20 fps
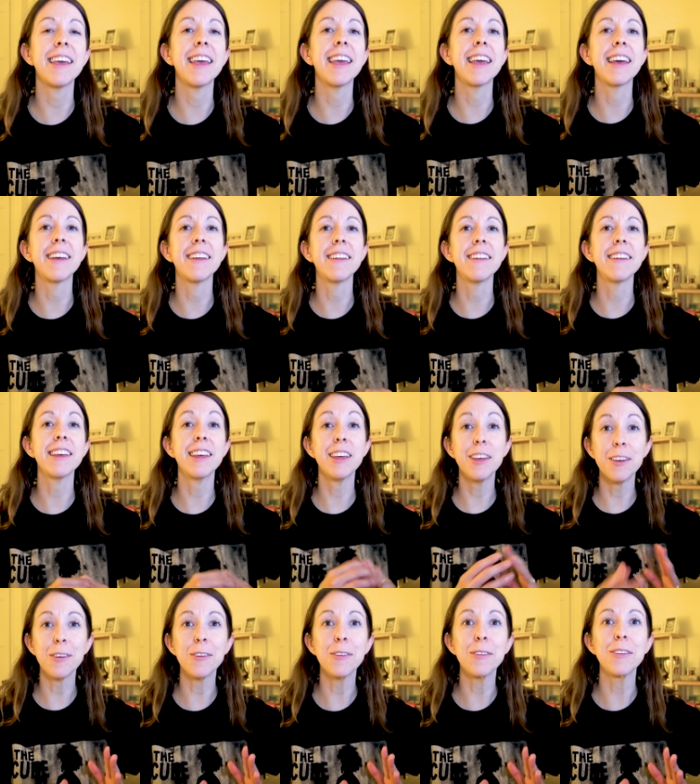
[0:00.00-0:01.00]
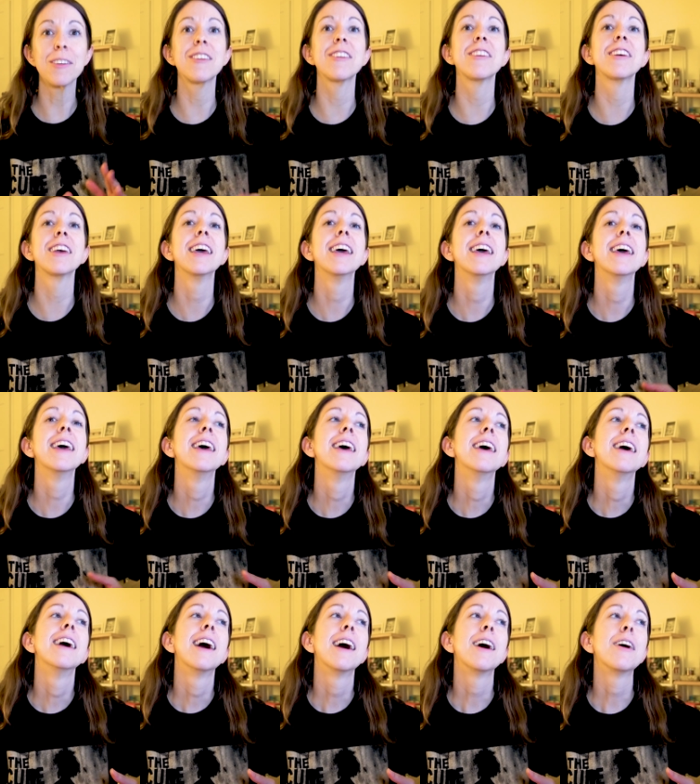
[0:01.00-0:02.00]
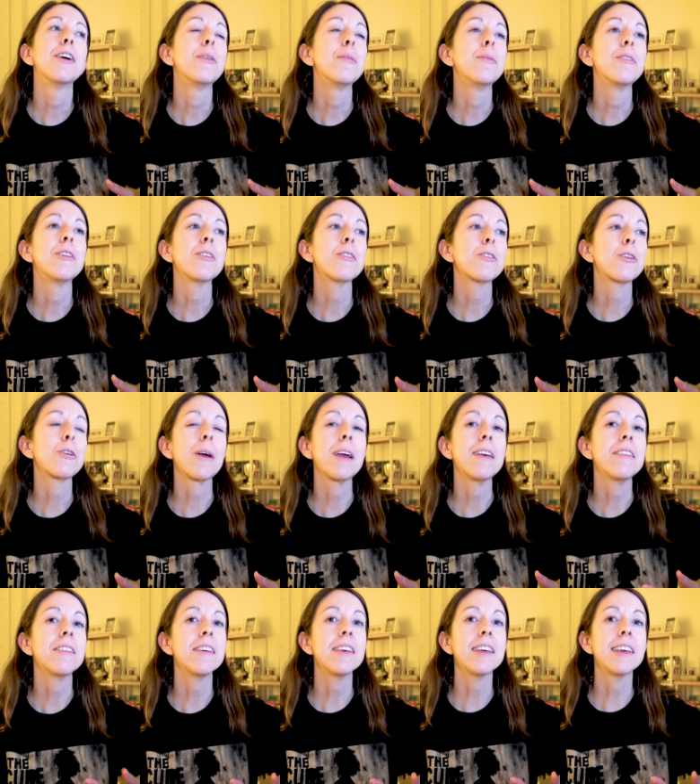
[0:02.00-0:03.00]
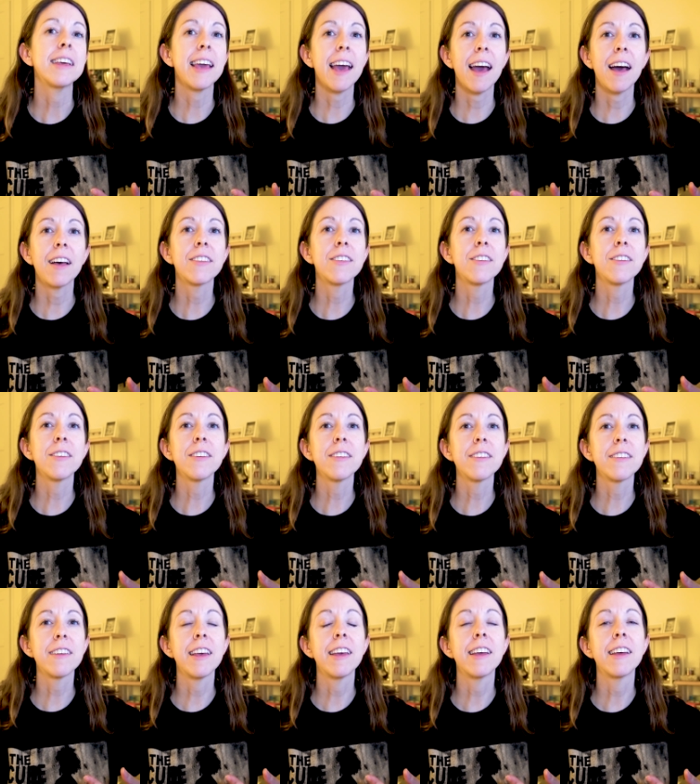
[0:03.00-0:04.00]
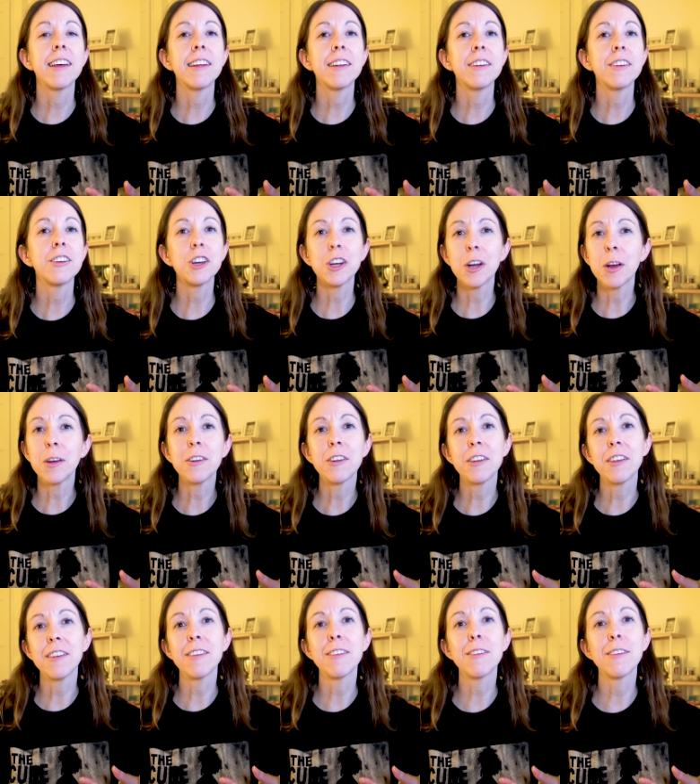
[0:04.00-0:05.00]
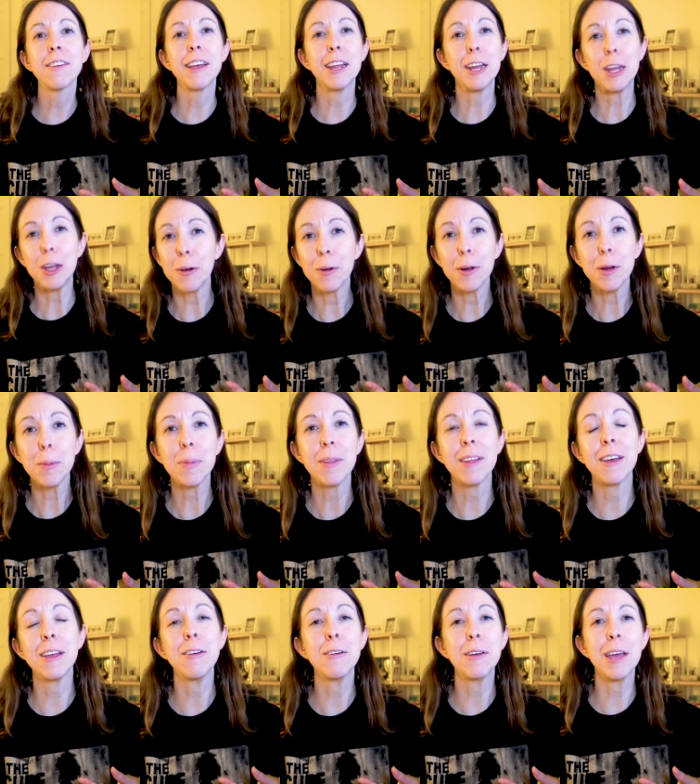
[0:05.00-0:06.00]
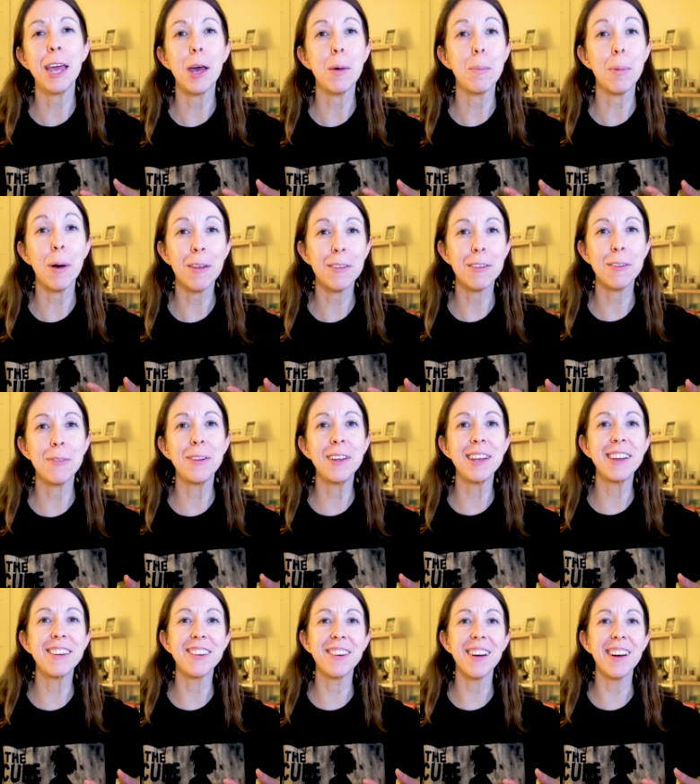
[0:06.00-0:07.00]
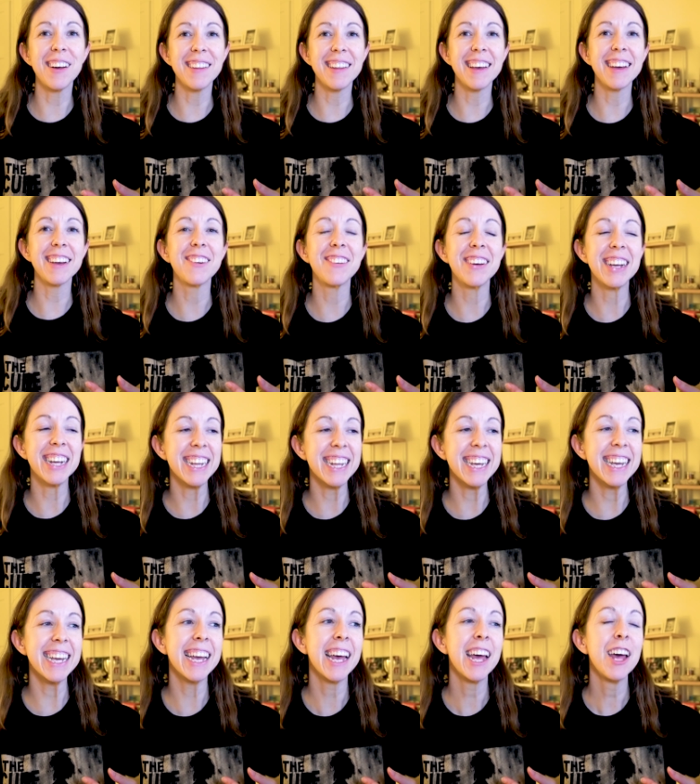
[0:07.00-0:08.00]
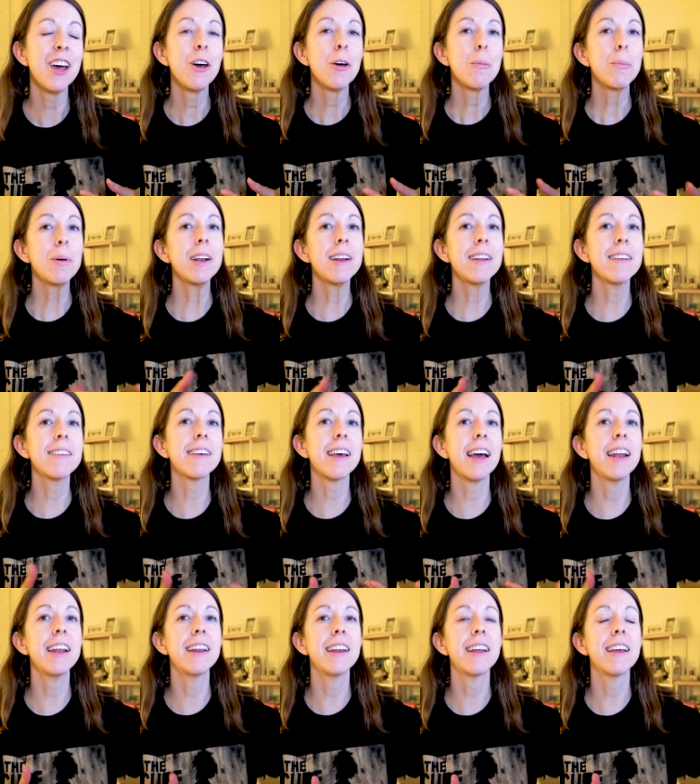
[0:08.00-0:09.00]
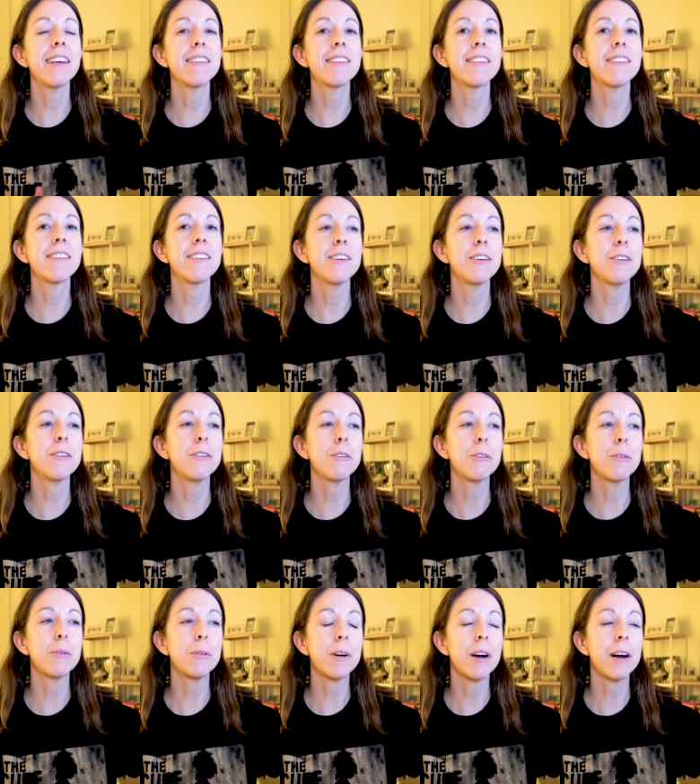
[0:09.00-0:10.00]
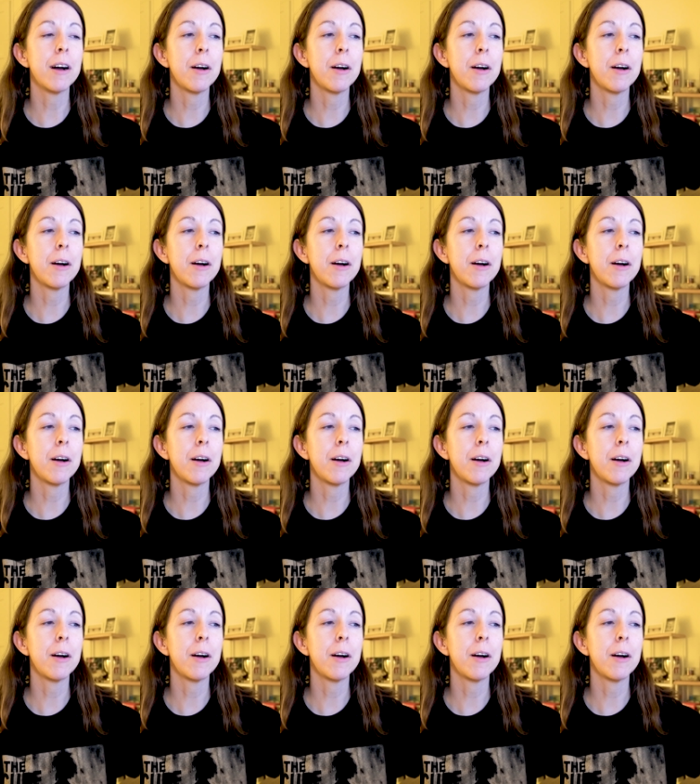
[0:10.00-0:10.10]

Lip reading: and huge. Just crazy castles and churches in Europe that you can't possibly draw that quickly. But it is kind of nice to